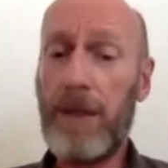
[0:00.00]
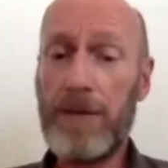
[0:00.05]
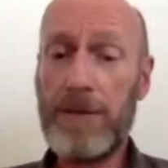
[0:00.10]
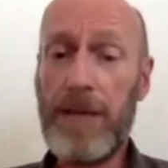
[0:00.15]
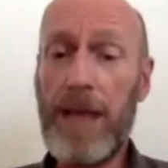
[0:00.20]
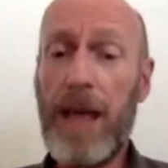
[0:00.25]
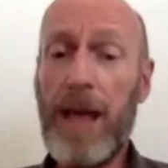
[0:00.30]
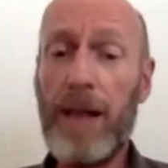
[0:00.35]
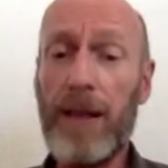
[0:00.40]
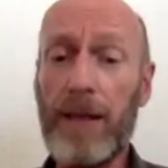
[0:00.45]

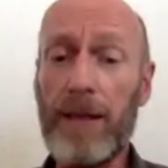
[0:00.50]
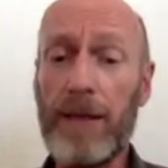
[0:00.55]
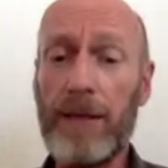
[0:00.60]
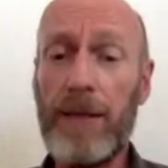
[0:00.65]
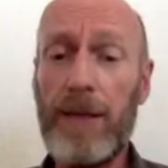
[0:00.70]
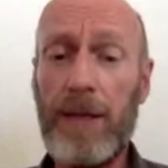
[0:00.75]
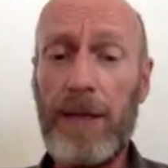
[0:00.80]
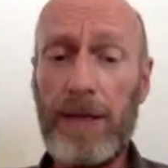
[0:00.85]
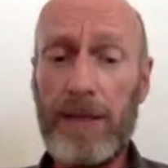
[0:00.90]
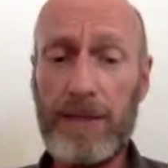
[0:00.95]

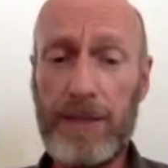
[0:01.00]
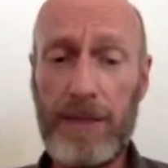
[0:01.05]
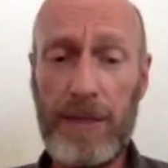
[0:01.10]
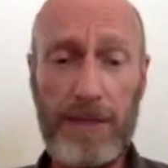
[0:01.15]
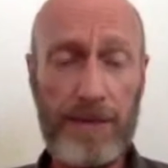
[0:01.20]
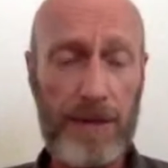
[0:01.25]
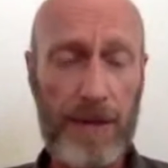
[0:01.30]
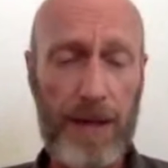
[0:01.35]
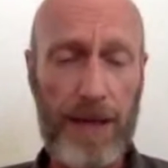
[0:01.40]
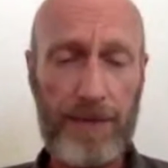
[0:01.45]
hotel,
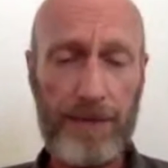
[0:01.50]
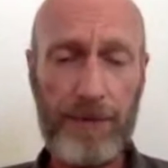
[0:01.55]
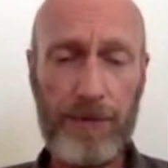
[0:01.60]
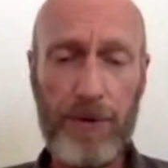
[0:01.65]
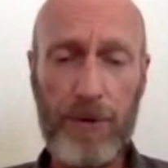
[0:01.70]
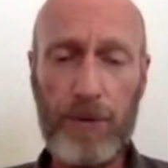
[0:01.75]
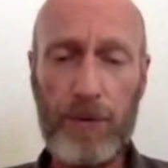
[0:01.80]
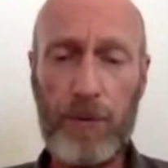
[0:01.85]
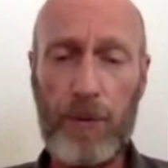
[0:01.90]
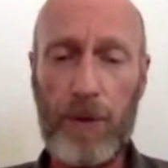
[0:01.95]
seeing that I haven't
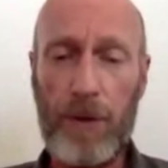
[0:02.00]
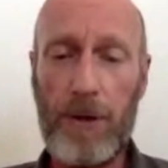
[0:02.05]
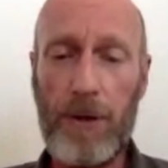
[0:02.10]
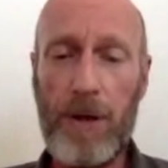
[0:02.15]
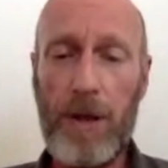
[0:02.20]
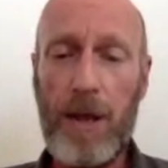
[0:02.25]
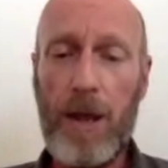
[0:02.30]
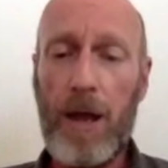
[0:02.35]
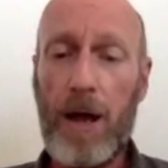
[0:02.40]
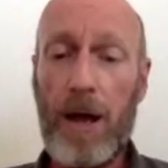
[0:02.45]
got one,